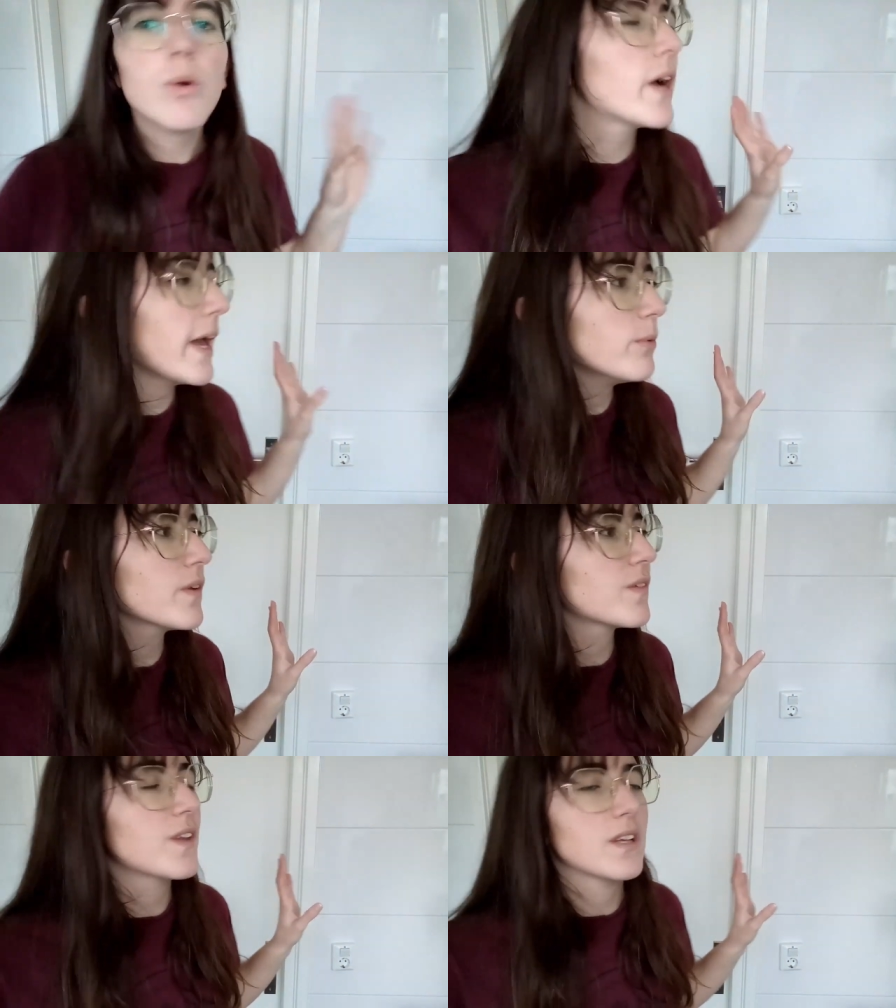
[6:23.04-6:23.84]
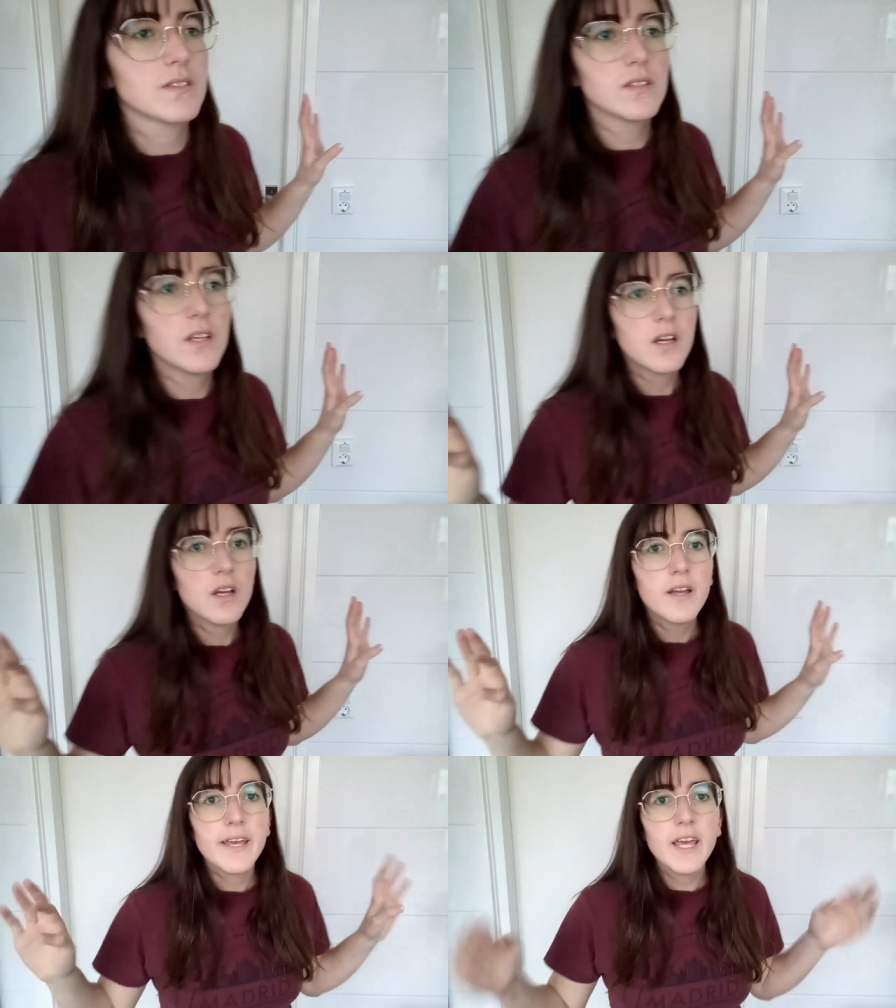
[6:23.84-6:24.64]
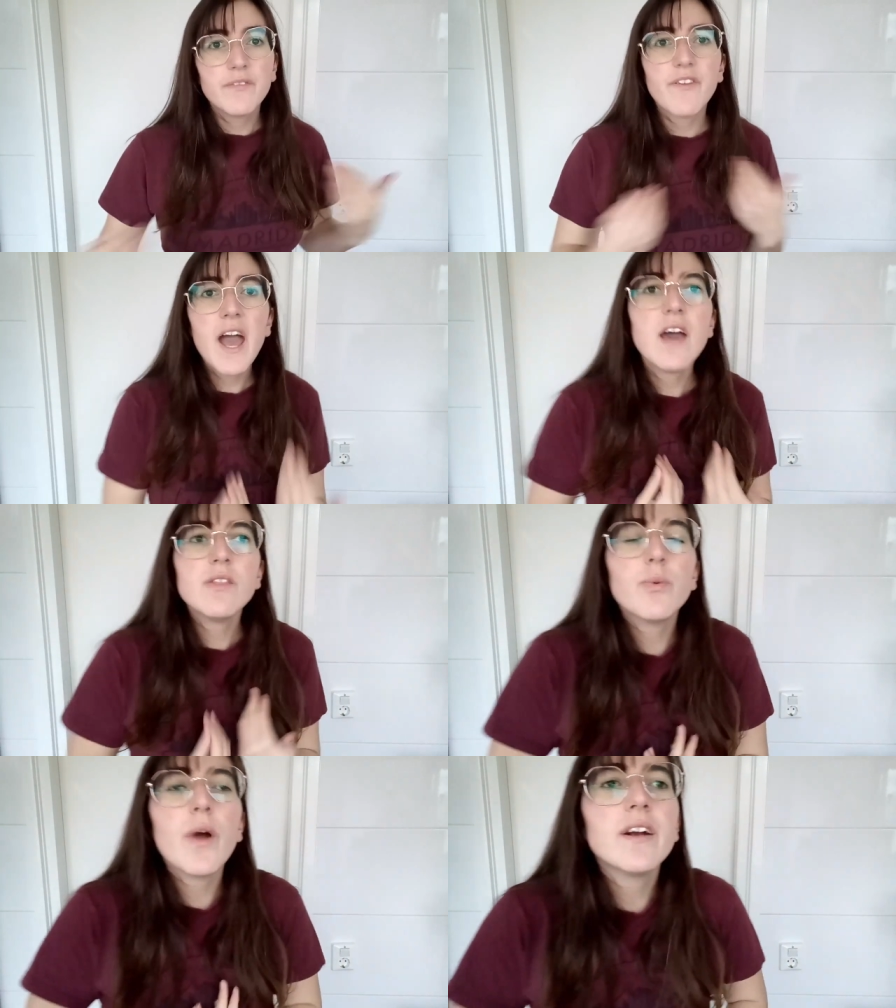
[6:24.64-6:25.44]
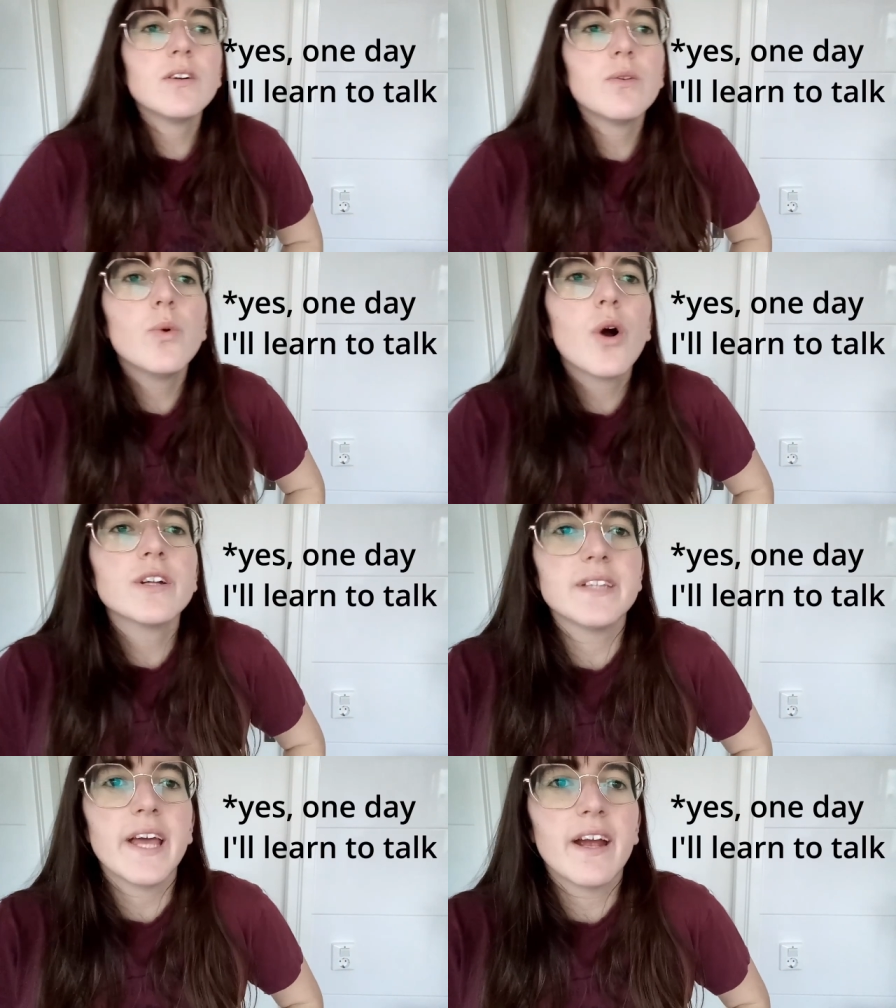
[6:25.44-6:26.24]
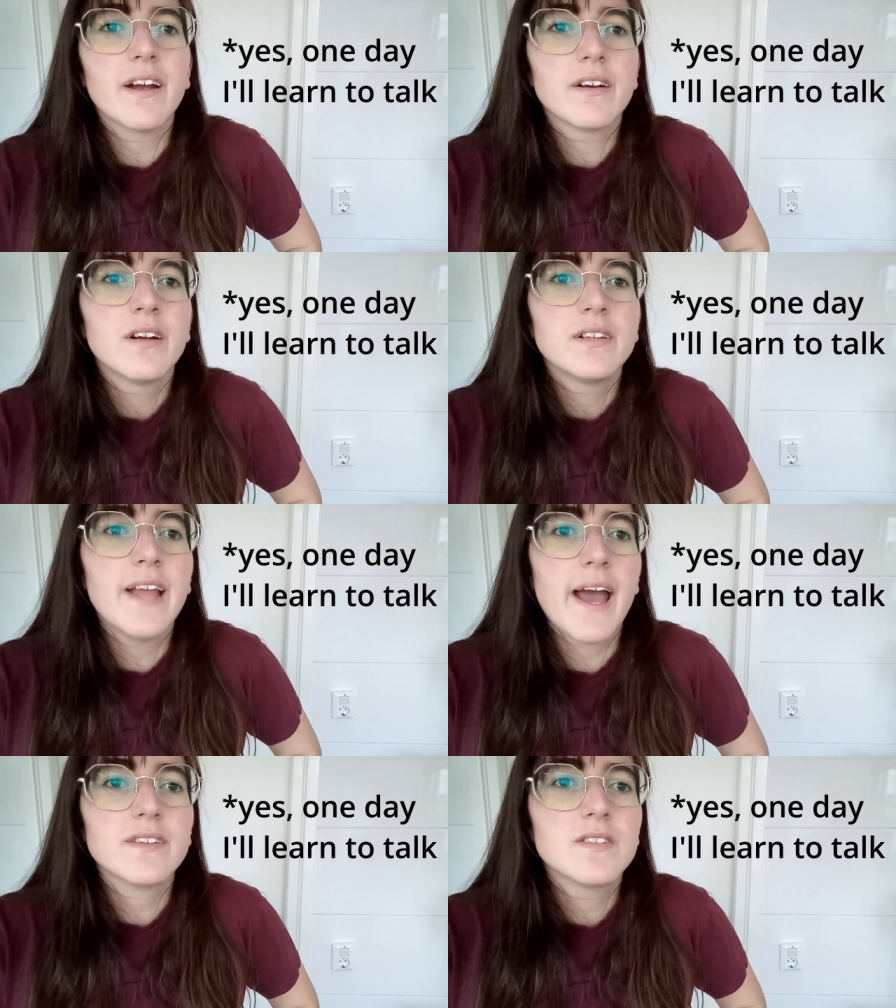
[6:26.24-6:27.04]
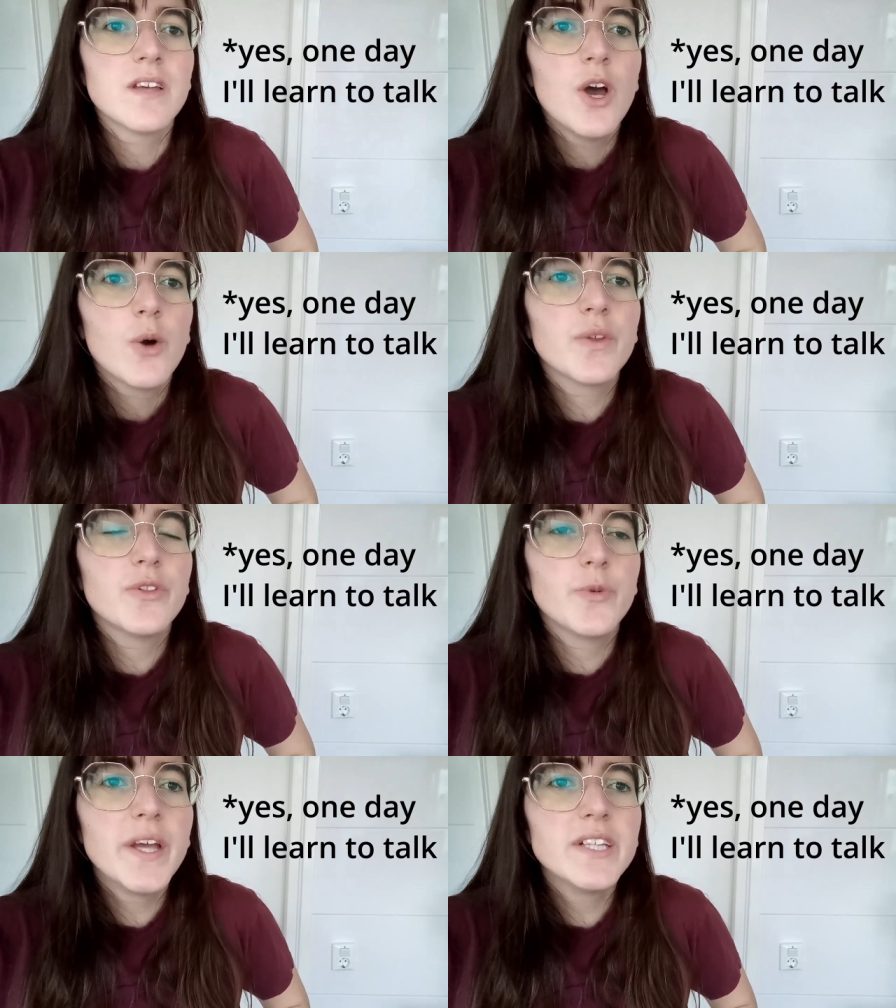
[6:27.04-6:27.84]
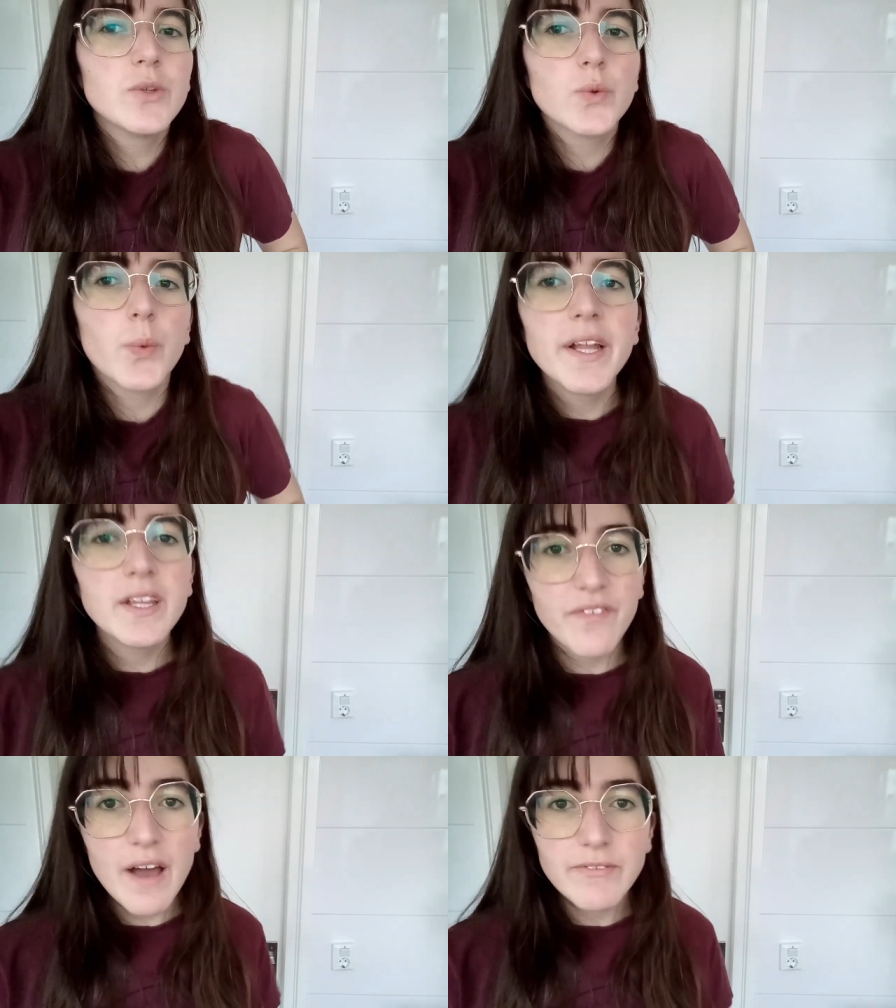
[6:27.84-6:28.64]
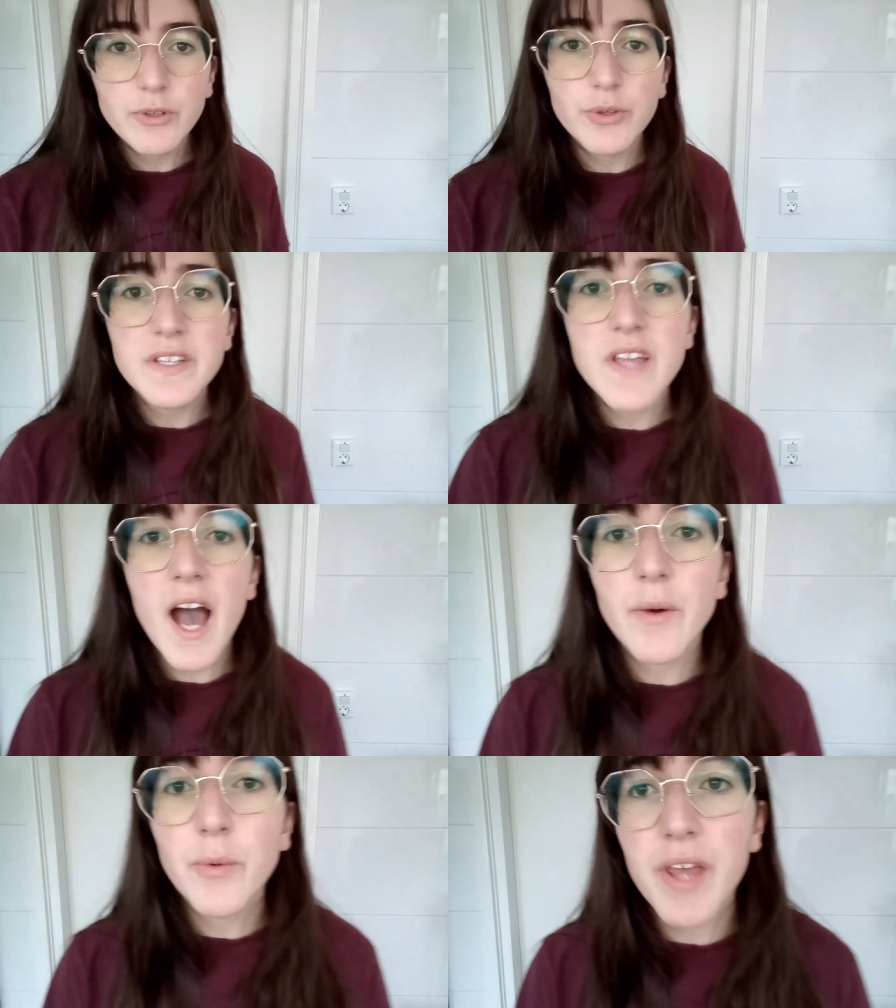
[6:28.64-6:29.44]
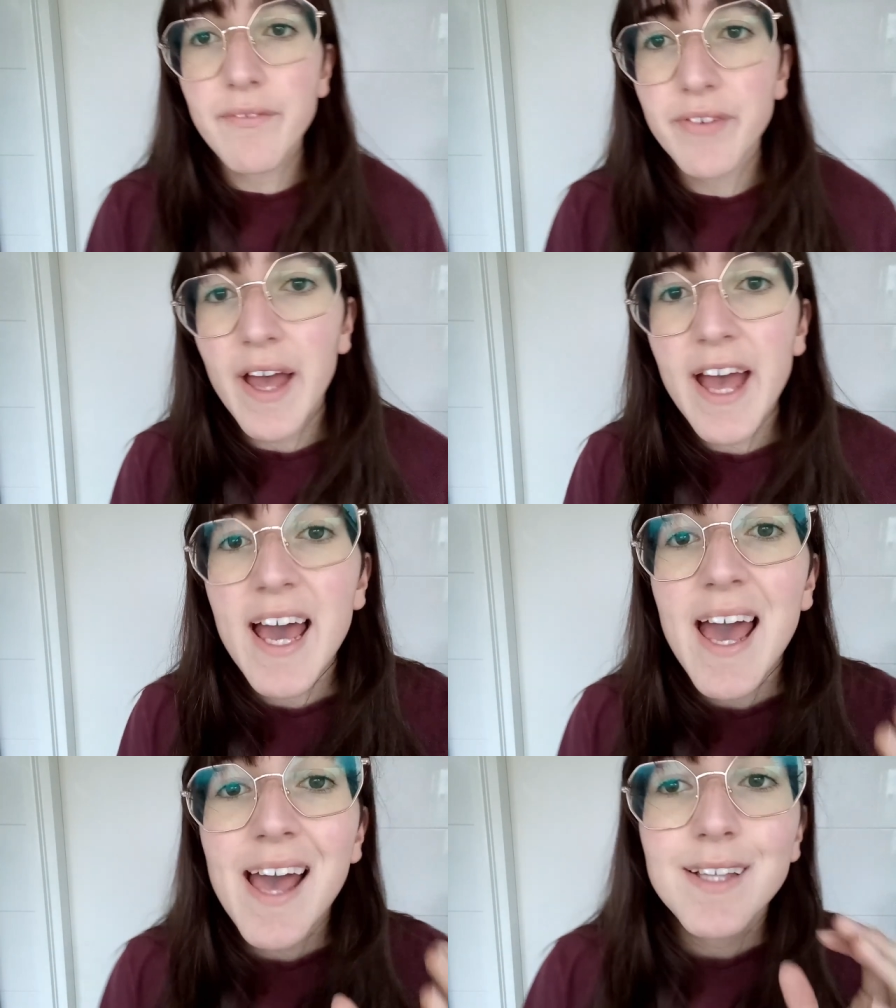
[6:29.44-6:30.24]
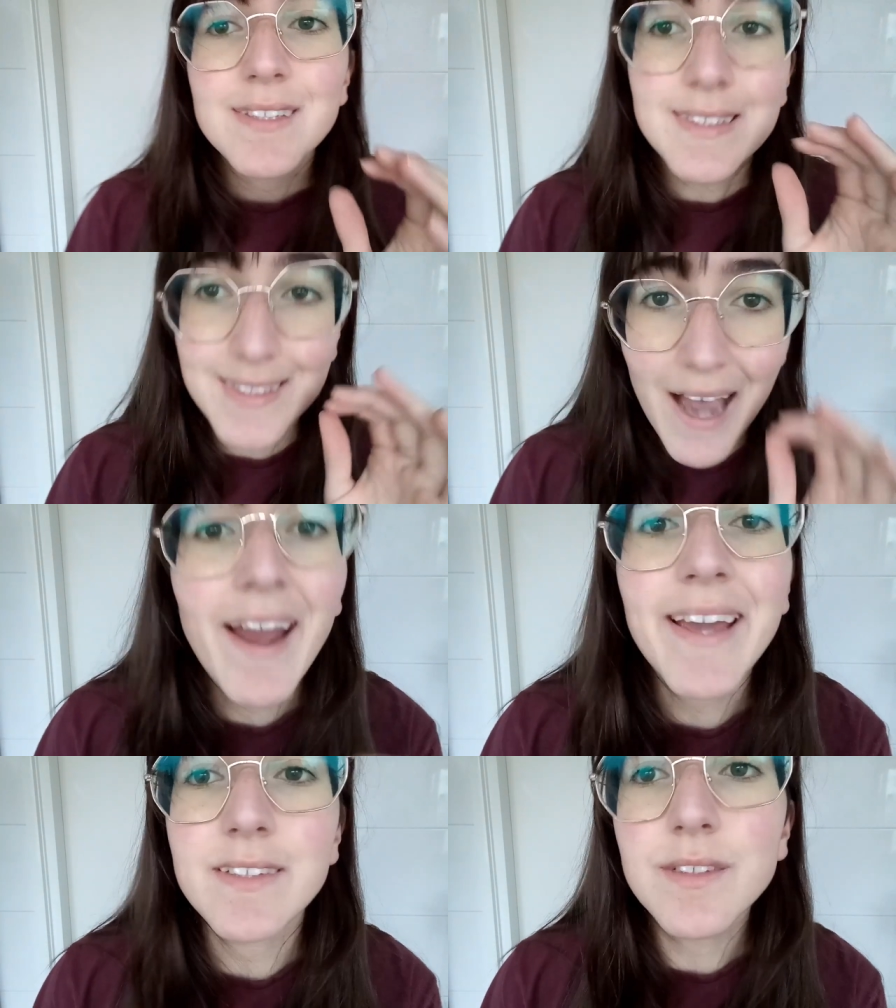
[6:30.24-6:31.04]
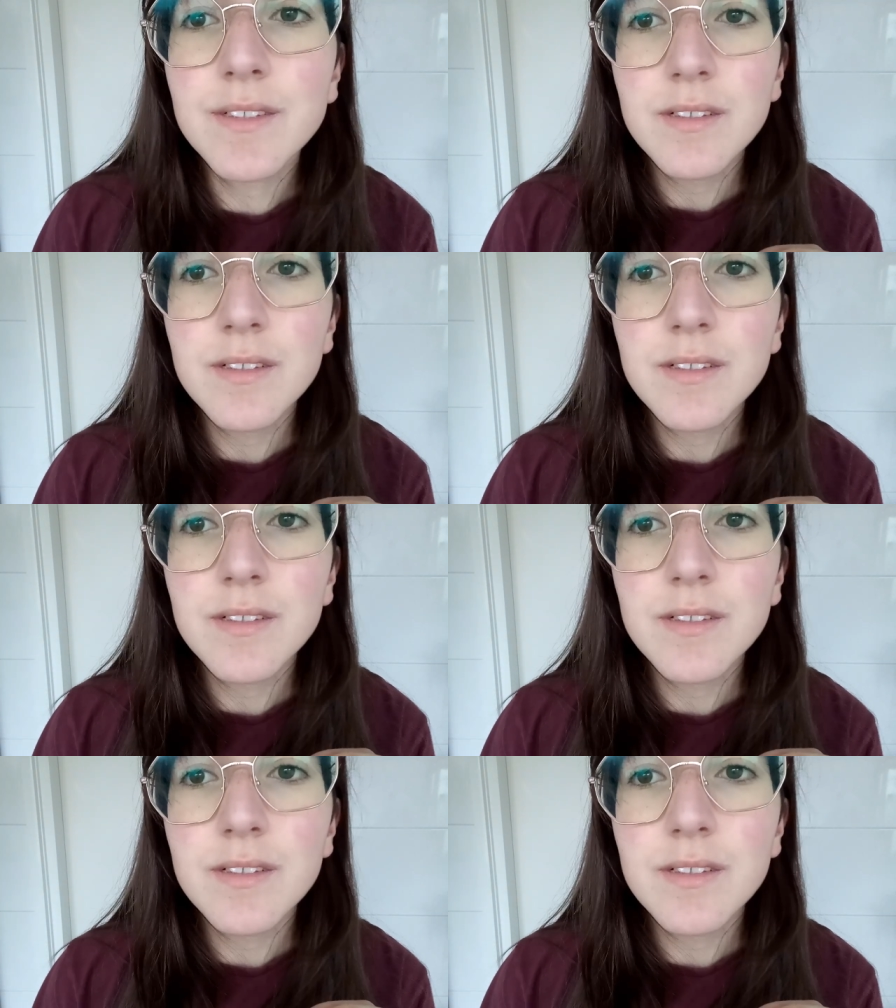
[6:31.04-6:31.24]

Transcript: okay with it. If I had worn that with 20 to 25 degrees, I would have died